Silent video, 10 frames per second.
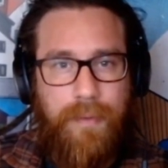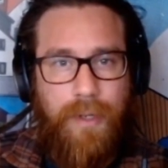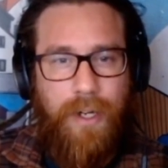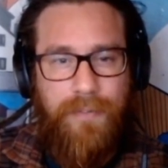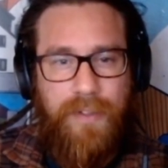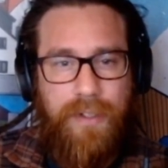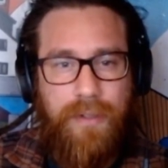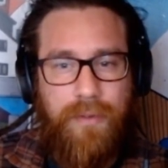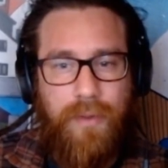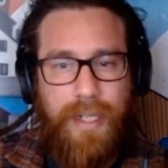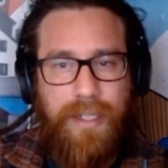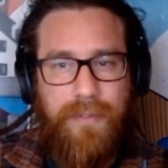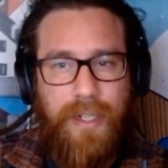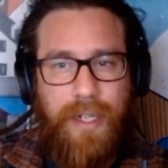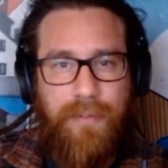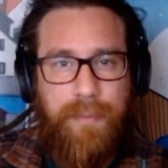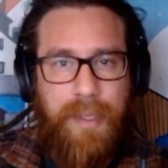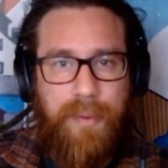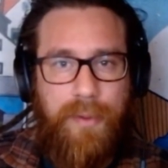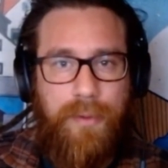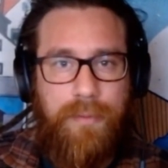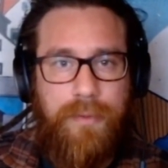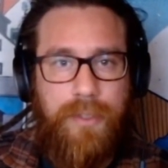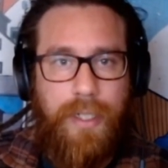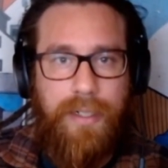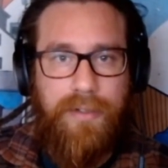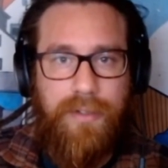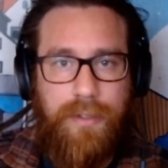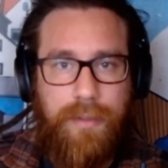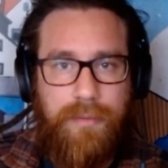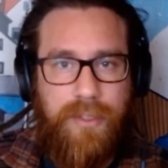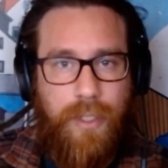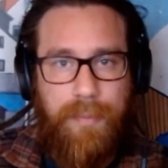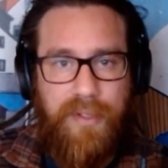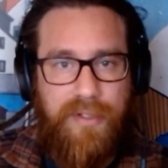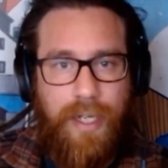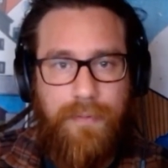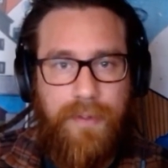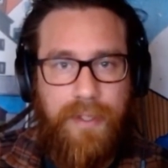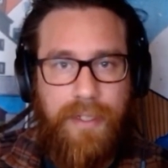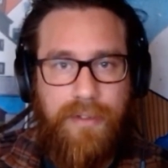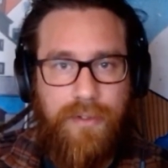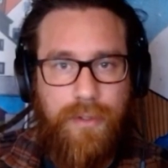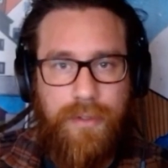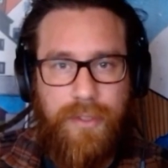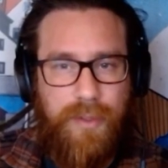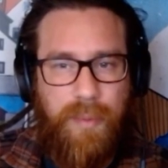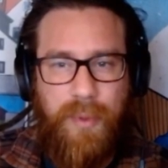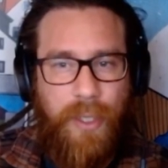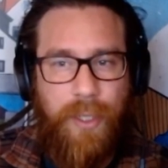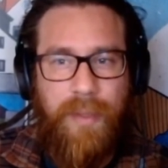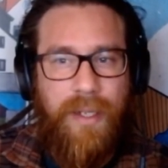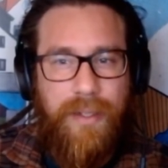Often, like if you have people trying to scrape your site for things or just probe,